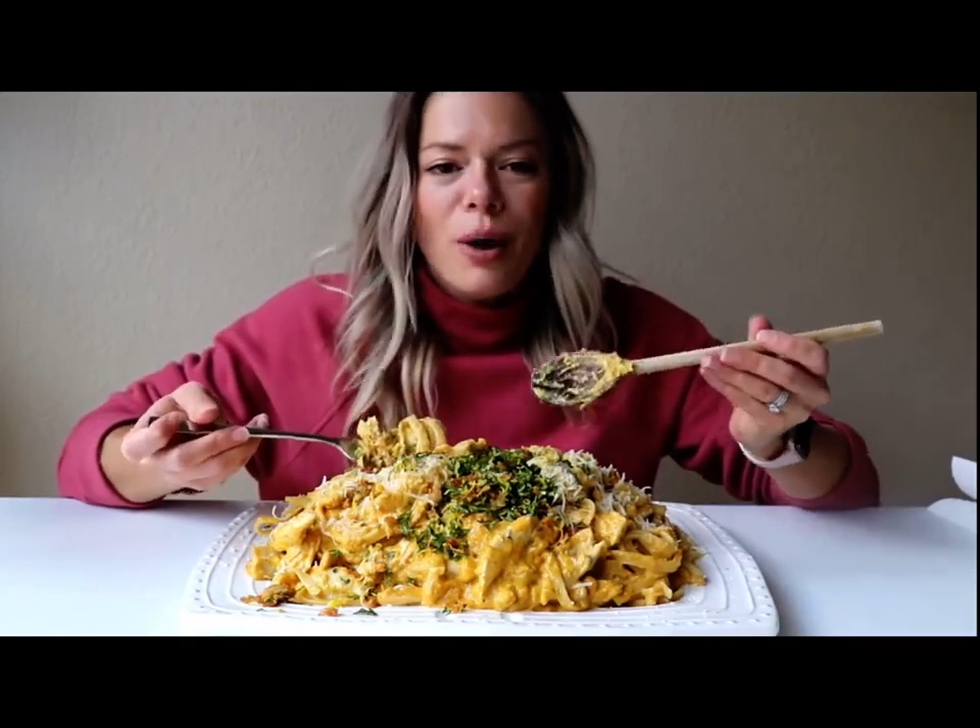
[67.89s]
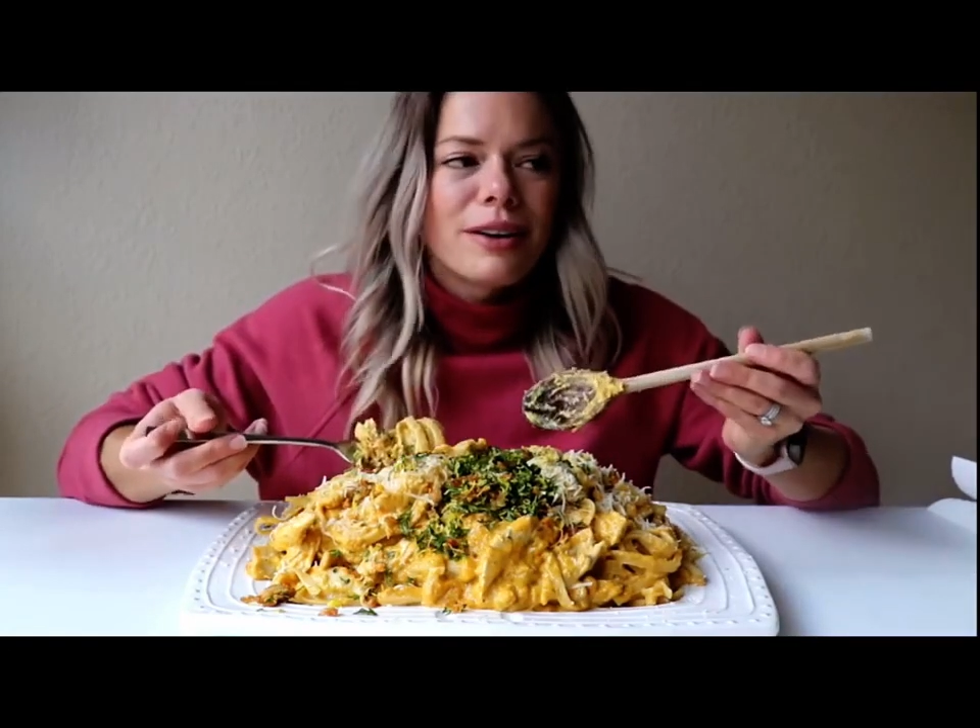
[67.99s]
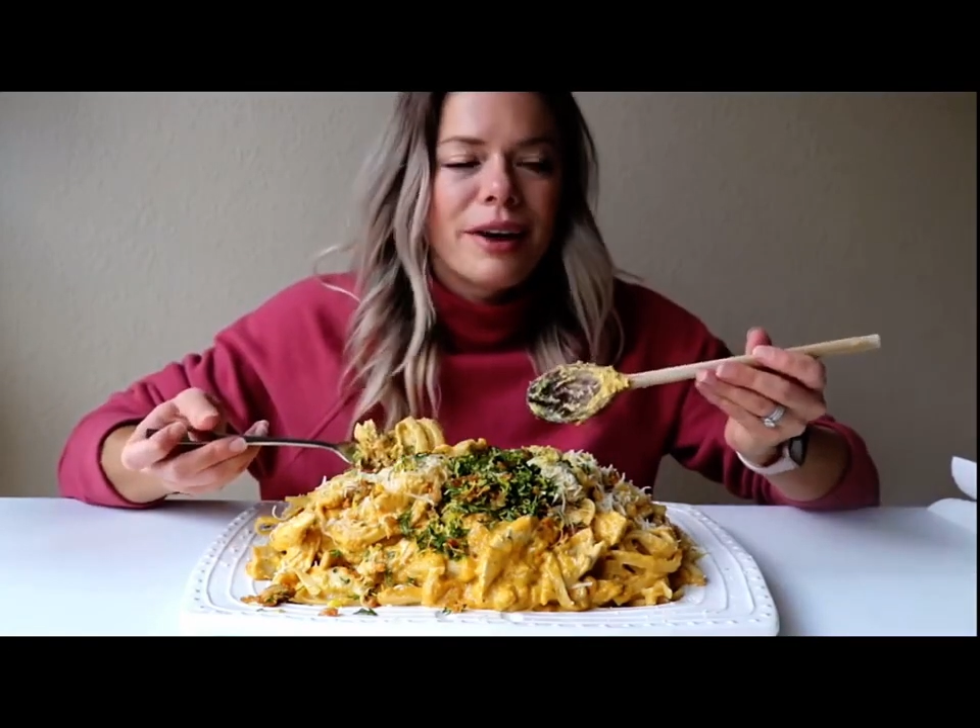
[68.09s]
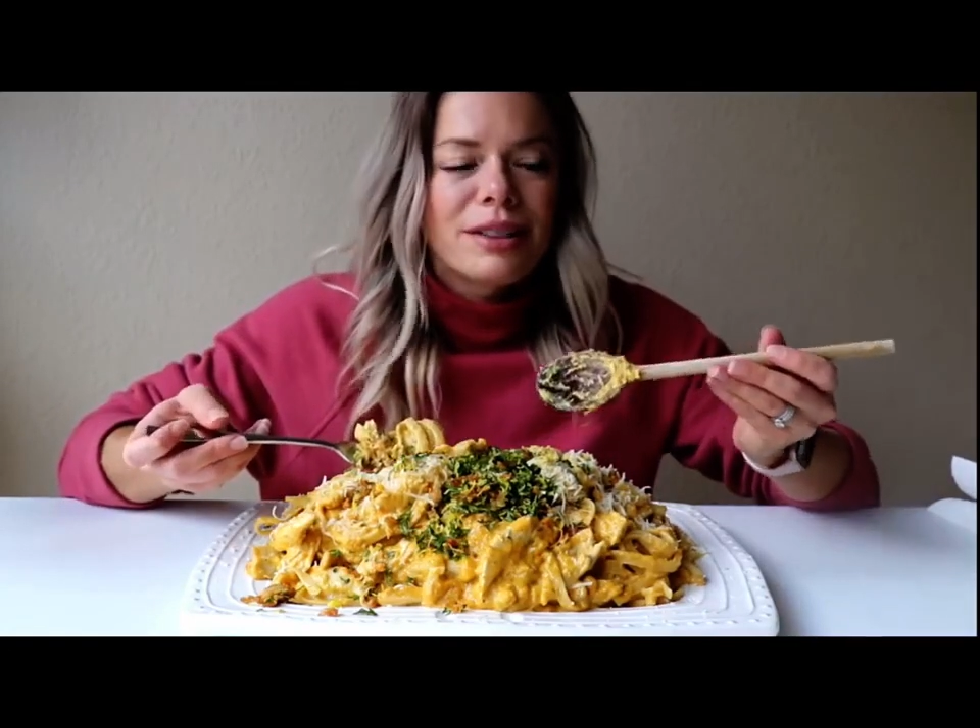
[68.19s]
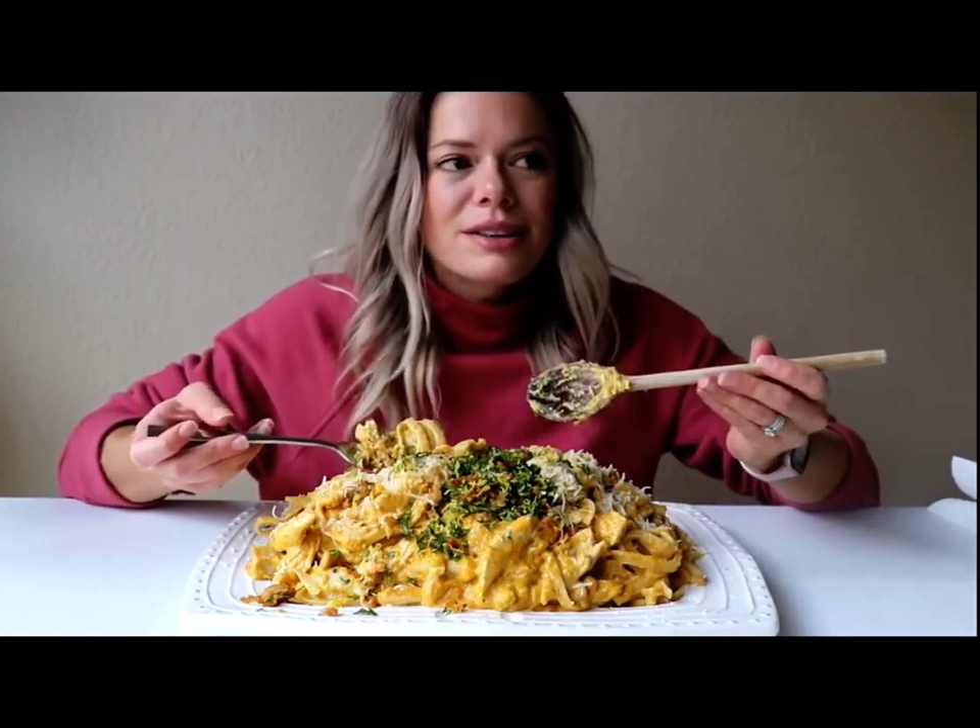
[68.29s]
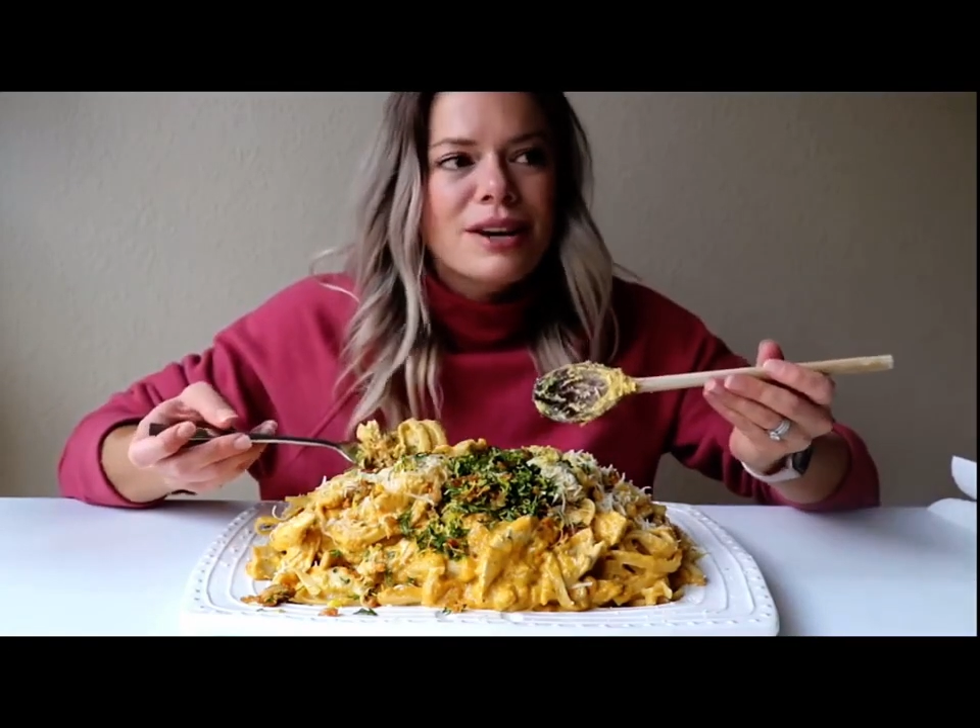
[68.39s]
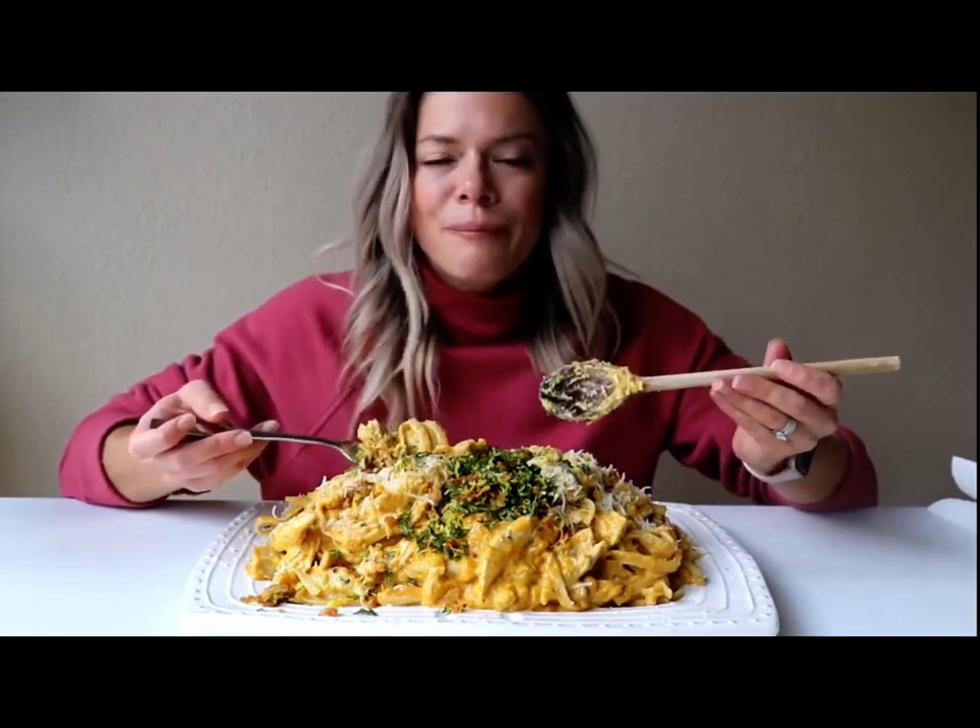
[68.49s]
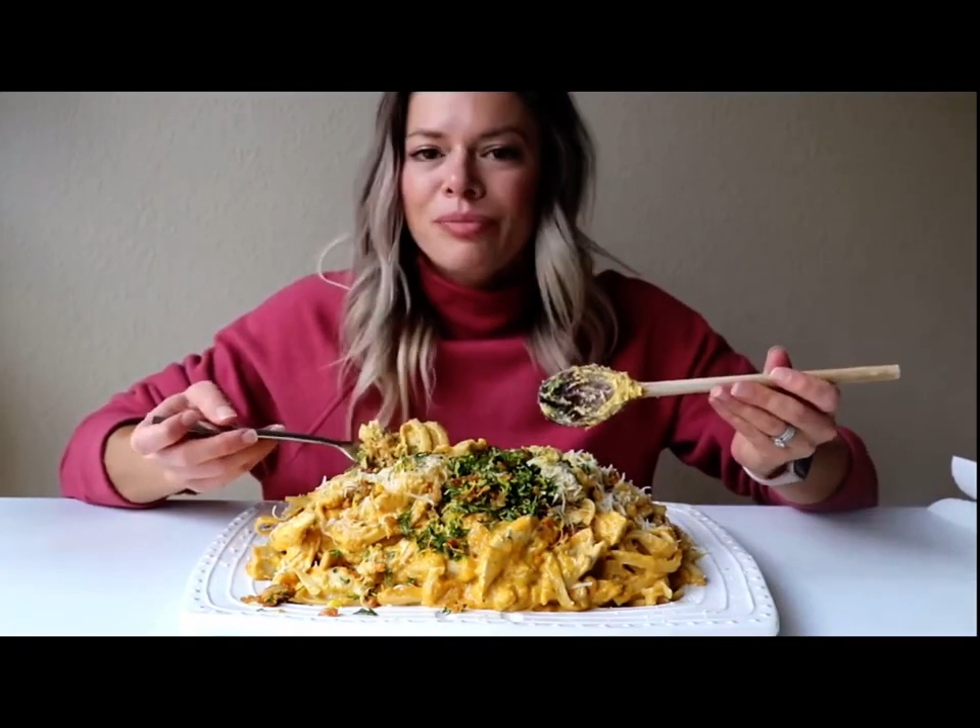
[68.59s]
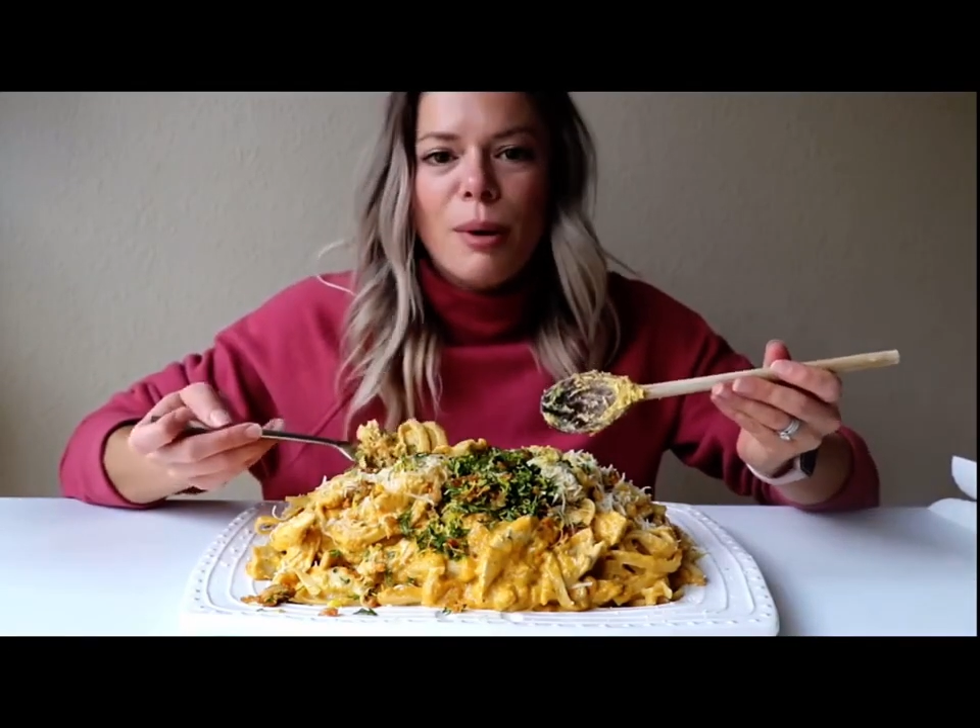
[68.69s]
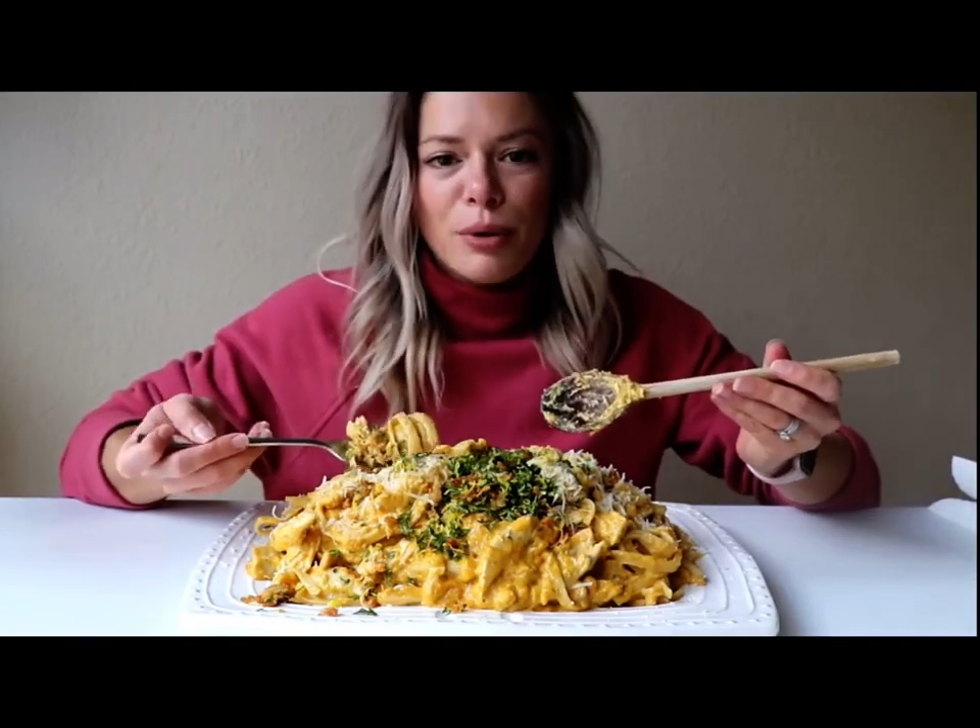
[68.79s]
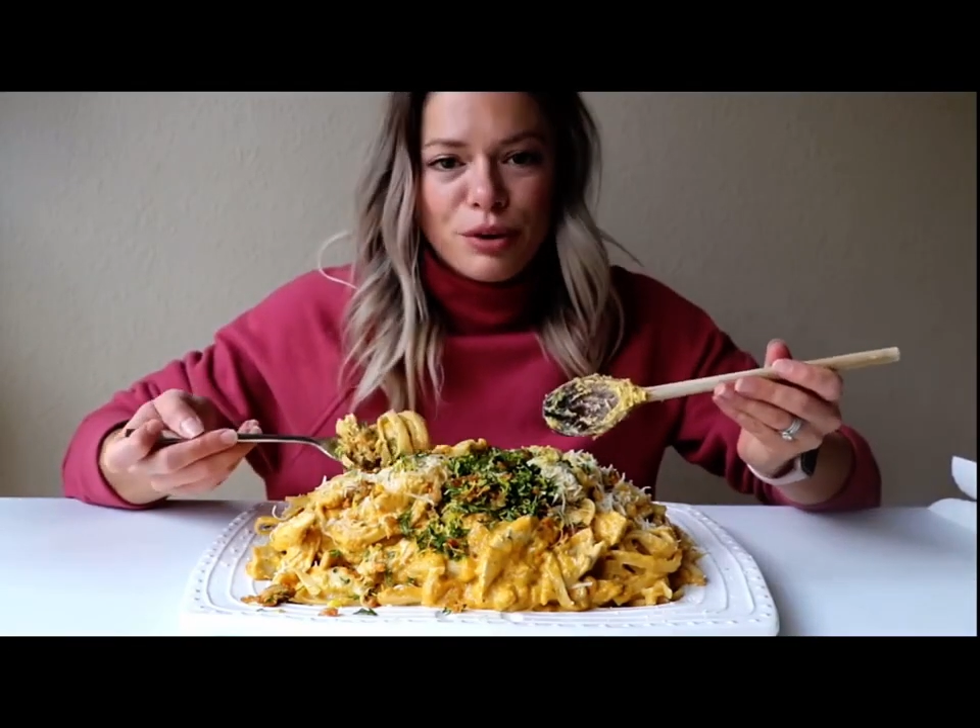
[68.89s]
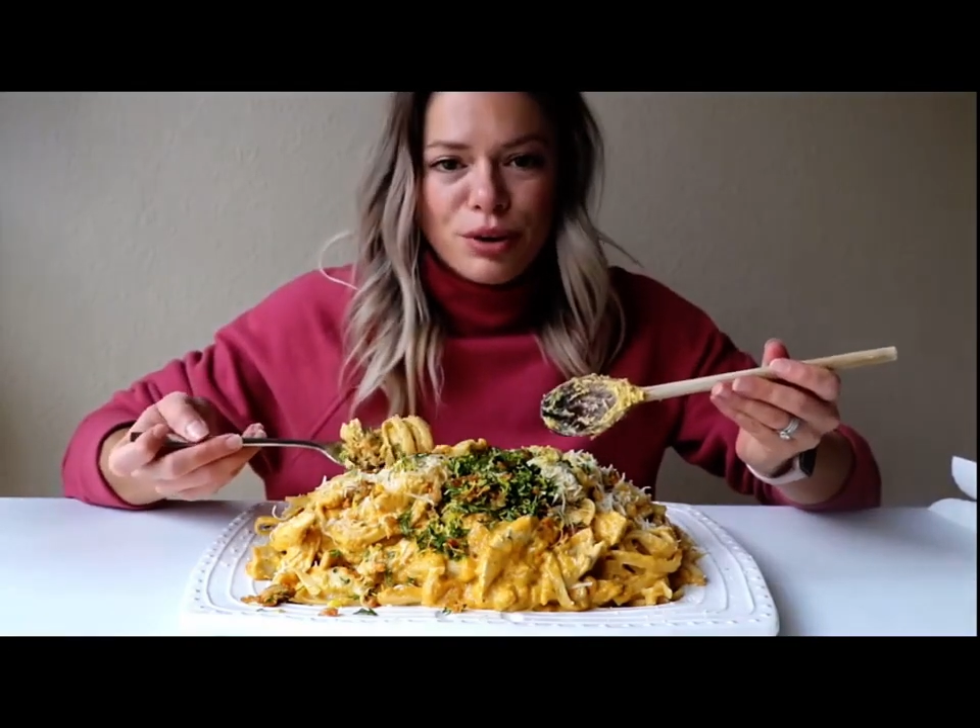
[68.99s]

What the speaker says: I want to at least come up with